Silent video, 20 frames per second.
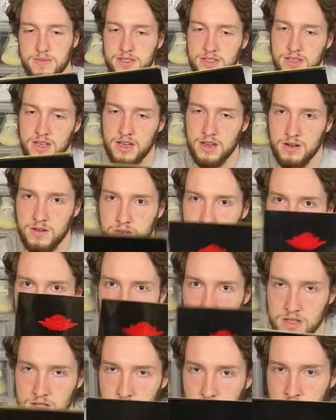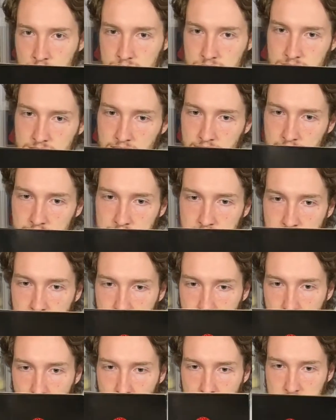So on the one side you have
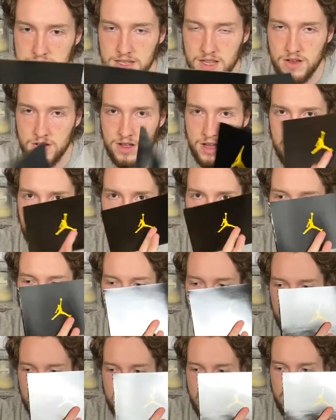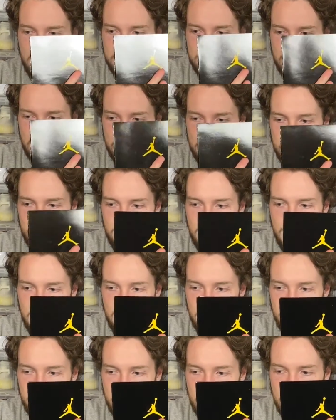the Wings logo, on the back side you
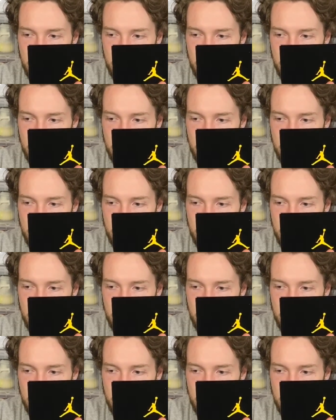have